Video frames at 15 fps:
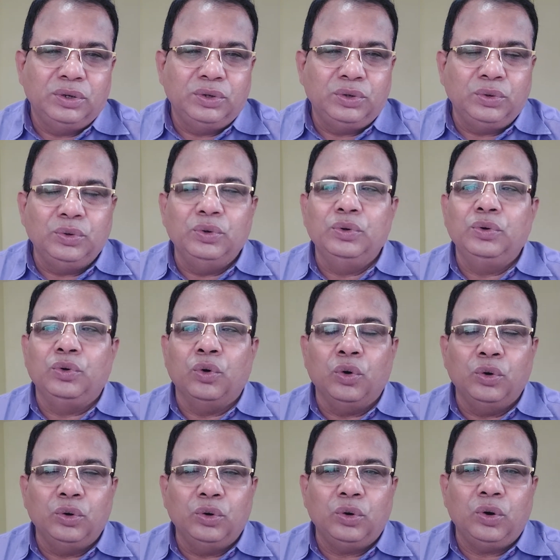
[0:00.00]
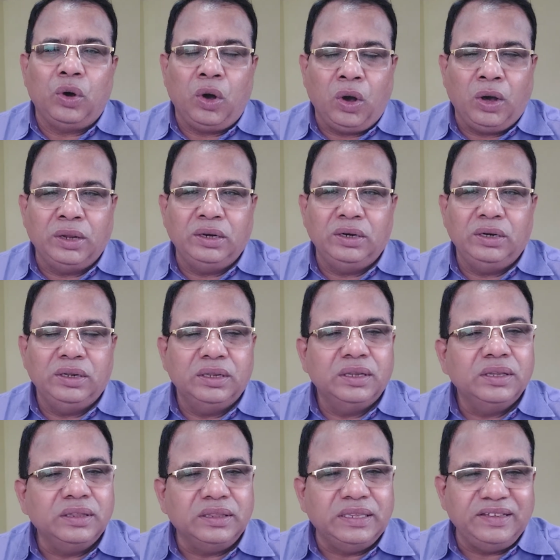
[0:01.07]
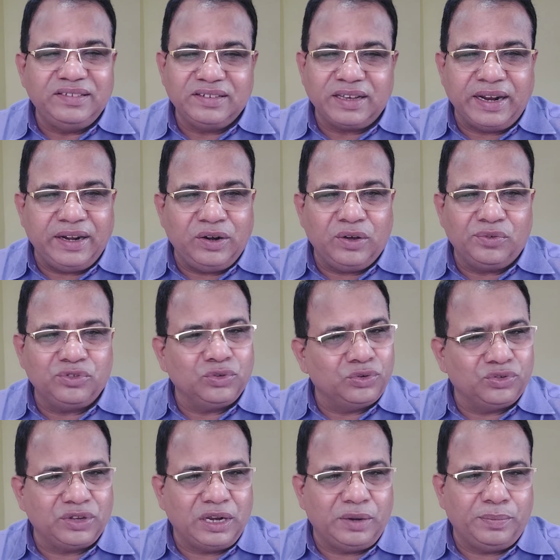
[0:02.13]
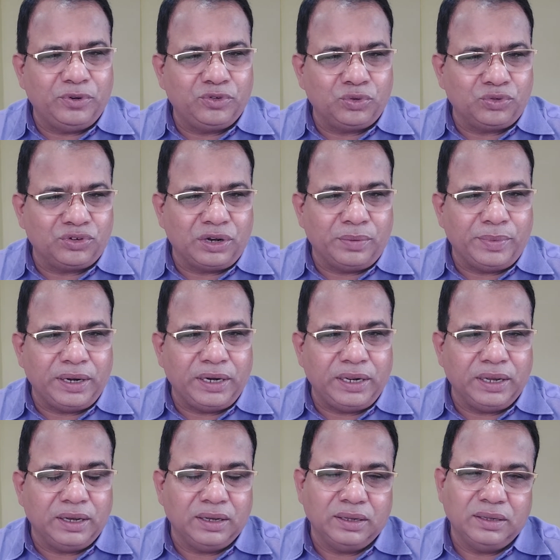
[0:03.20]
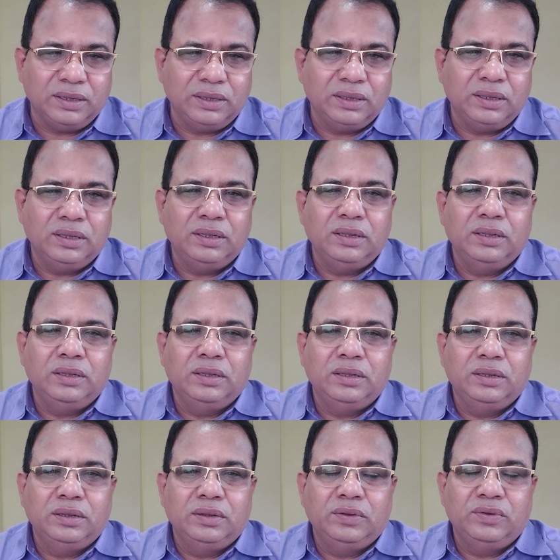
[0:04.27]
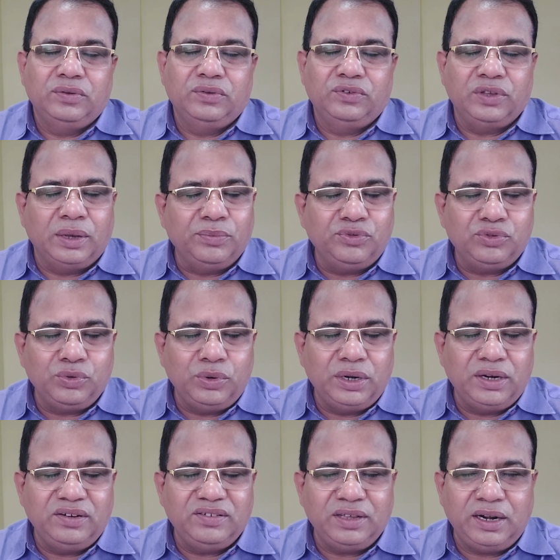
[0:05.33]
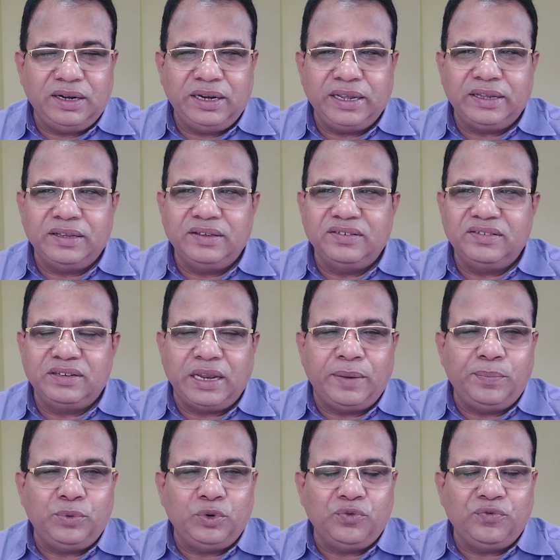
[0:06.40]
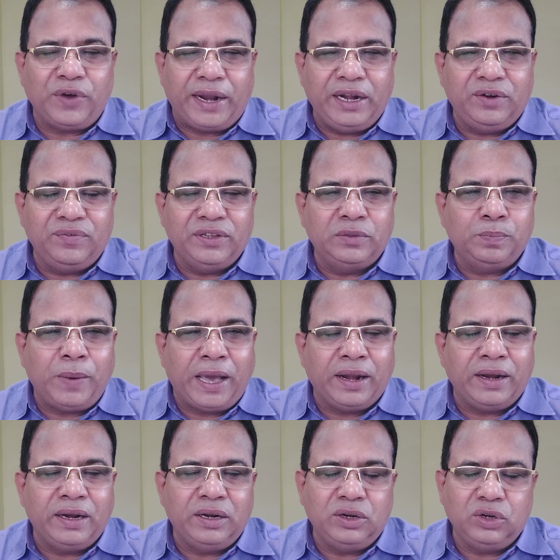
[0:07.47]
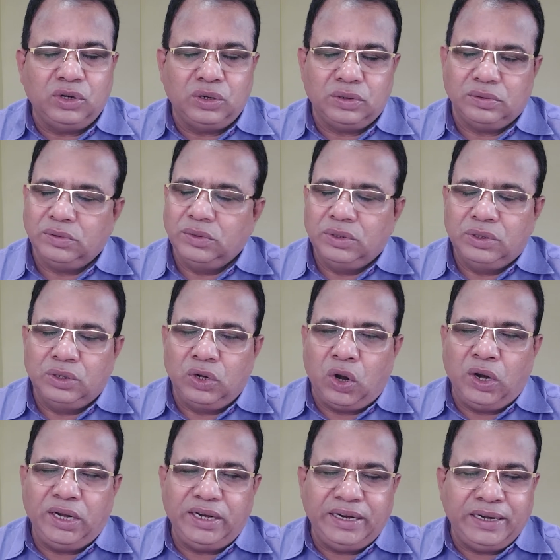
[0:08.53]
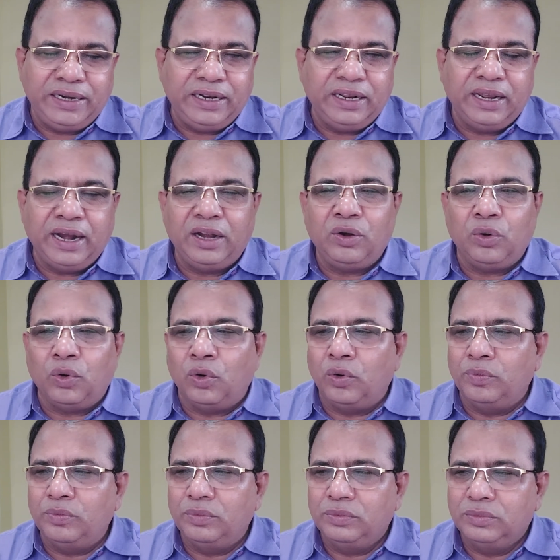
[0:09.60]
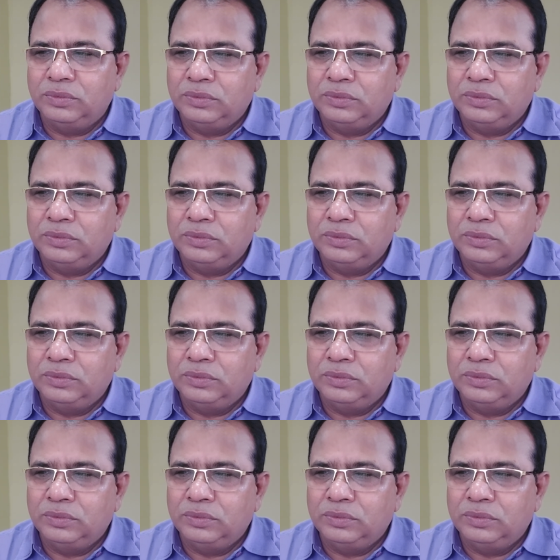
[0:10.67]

to go on this kind of social media. Some students are taking steps to fight with parents, not eating at home,